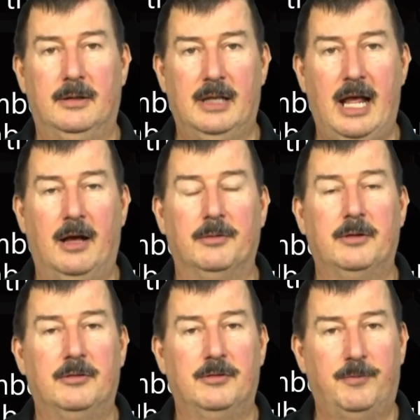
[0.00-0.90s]
Now,
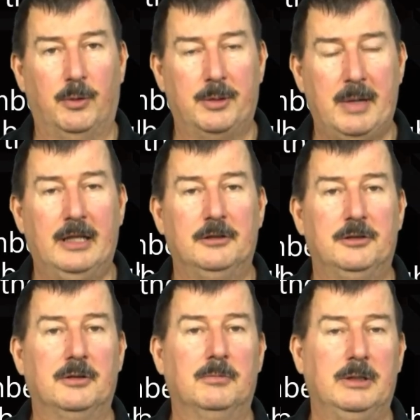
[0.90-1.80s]
this
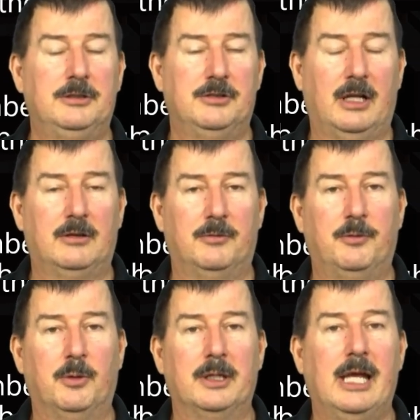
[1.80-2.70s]
FortiManager reaches out to the
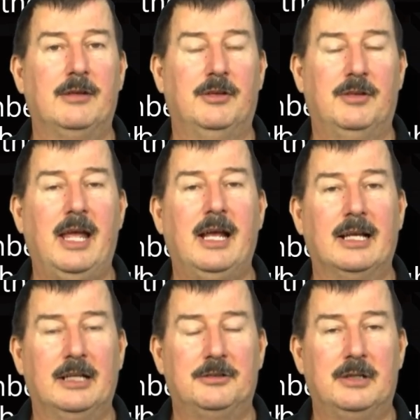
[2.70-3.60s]
FortiGate and says, hey, I
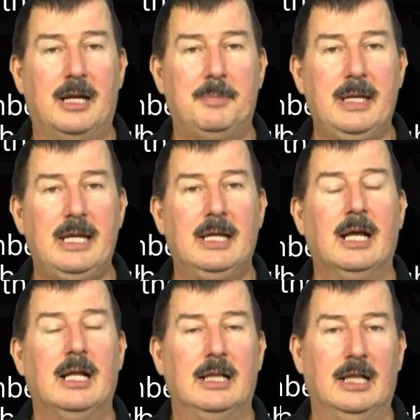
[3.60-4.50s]
got your IP.
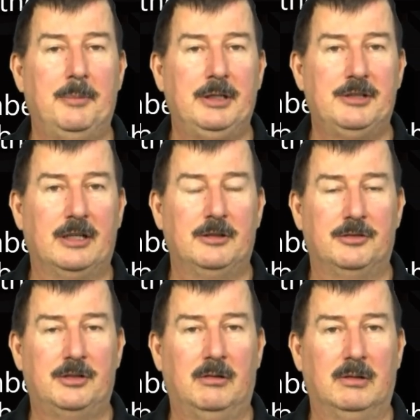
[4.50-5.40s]
Let me check your
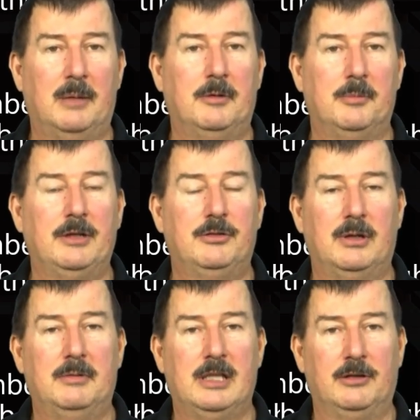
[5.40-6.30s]
serial number to make sure
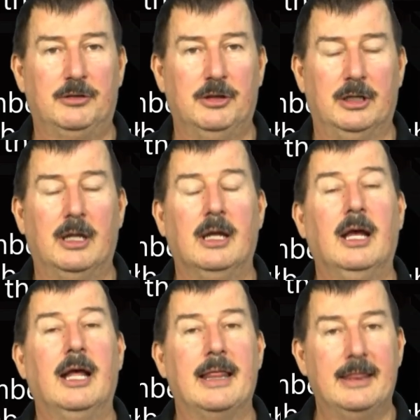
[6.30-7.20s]
everything's good.
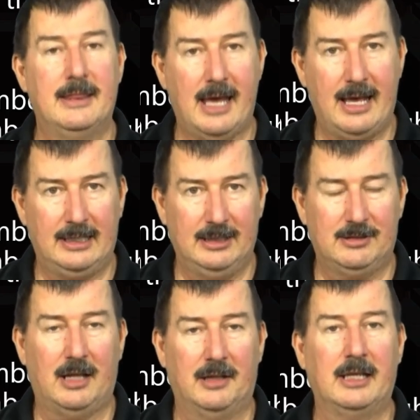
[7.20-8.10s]
That is
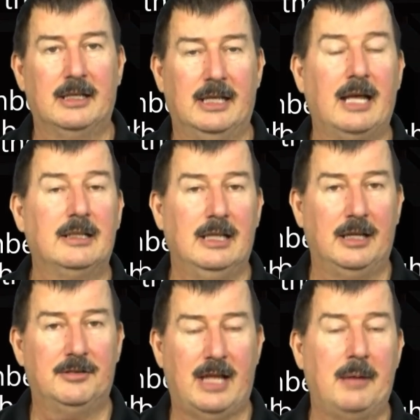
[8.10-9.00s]
how they connect and they
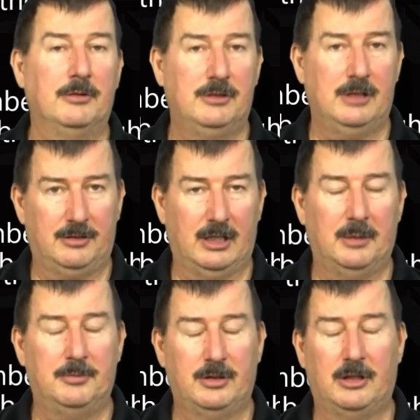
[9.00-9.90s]
establish and they set
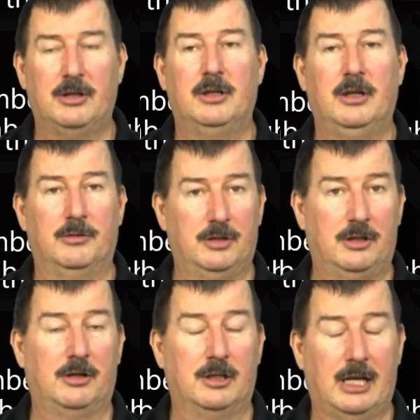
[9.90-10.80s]
up
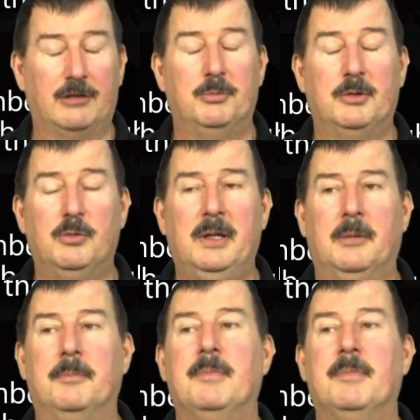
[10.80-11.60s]
secure connection between them.